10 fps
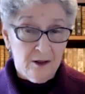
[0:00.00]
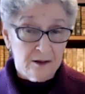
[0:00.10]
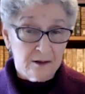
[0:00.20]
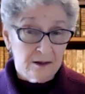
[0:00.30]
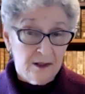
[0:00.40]

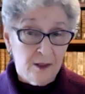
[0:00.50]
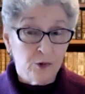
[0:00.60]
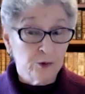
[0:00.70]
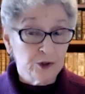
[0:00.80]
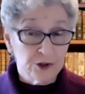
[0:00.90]

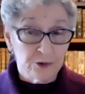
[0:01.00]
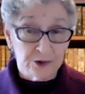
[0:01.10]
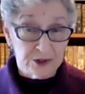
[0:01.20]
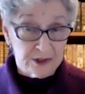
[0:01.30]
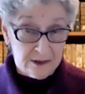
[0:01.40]
temple
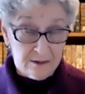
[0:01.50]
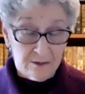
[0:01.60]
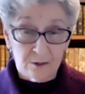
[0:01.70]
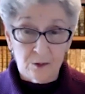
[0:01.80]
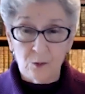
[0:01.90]
rituals
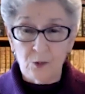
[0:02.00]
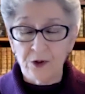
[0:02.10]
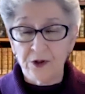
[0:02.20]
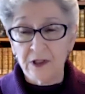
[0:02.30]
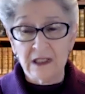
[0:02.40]

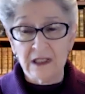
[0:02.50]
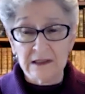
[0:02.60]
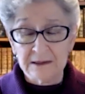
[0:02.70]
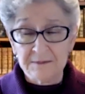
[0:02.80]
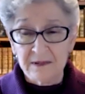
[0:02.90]

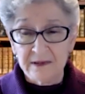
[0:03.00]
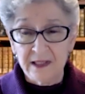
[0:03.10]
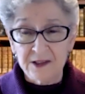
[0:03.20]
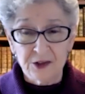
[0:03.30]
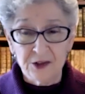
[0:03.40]
were
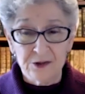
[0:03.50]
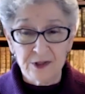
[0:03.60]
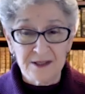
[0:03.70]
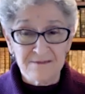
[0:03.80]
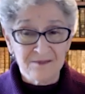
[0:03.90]

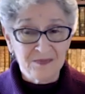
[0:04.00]
executed,